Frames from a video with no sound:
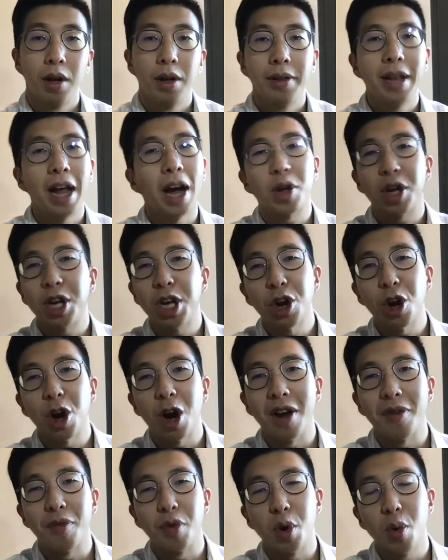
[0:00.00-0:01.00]
Now here,
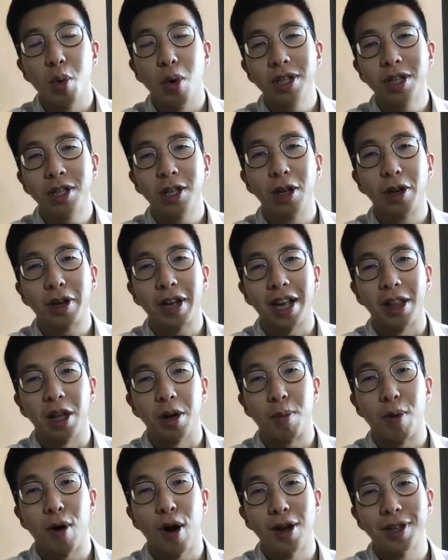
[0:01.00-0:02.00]
if we want to look at their
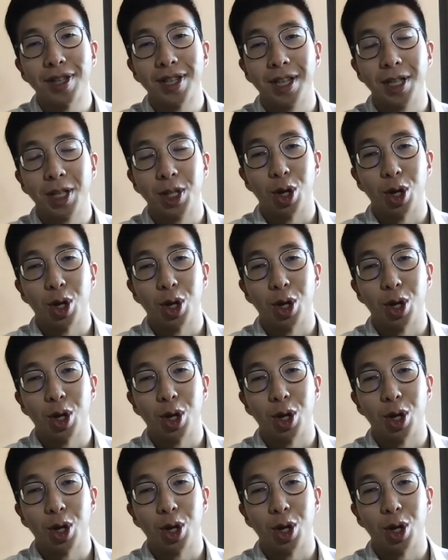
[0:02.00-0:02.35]
process